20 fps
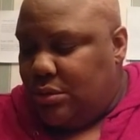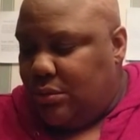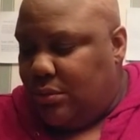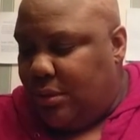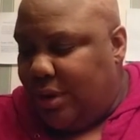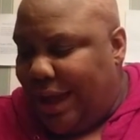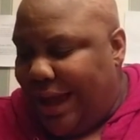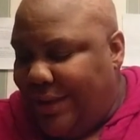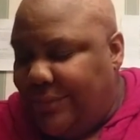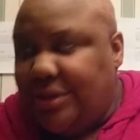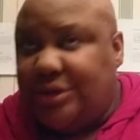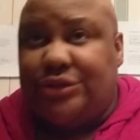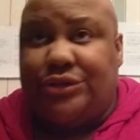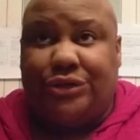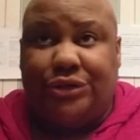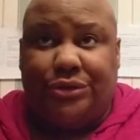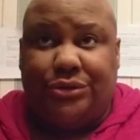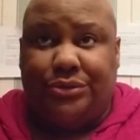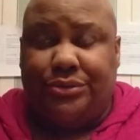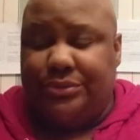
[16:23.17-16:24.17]
what I would
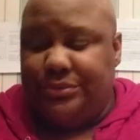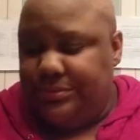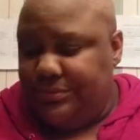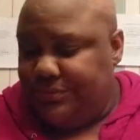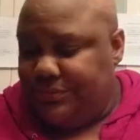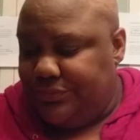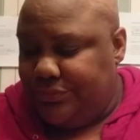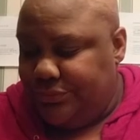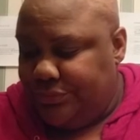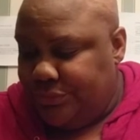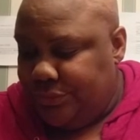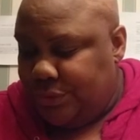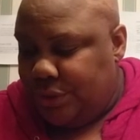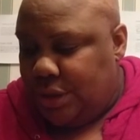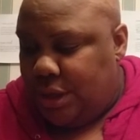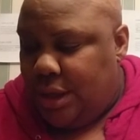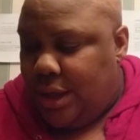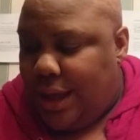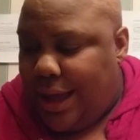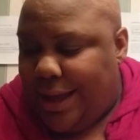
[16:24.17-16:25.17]
do,
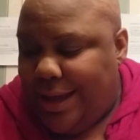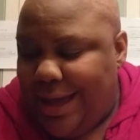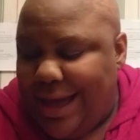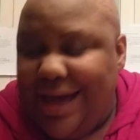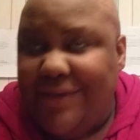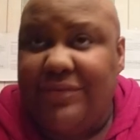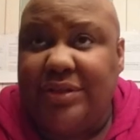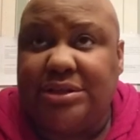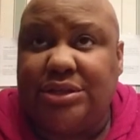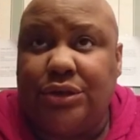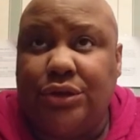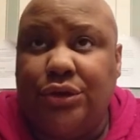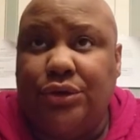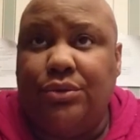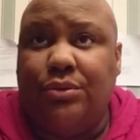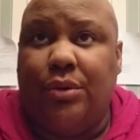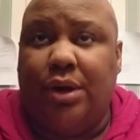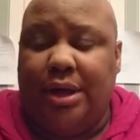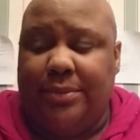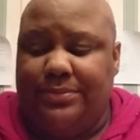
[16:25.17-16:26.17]
I have this
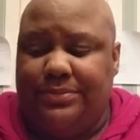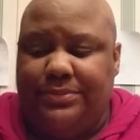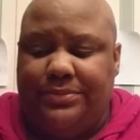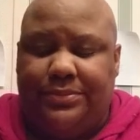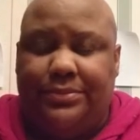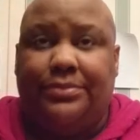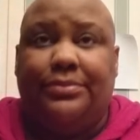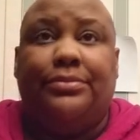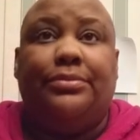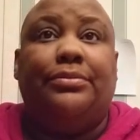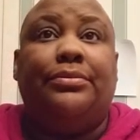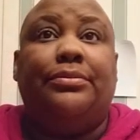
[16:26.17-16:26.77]
new one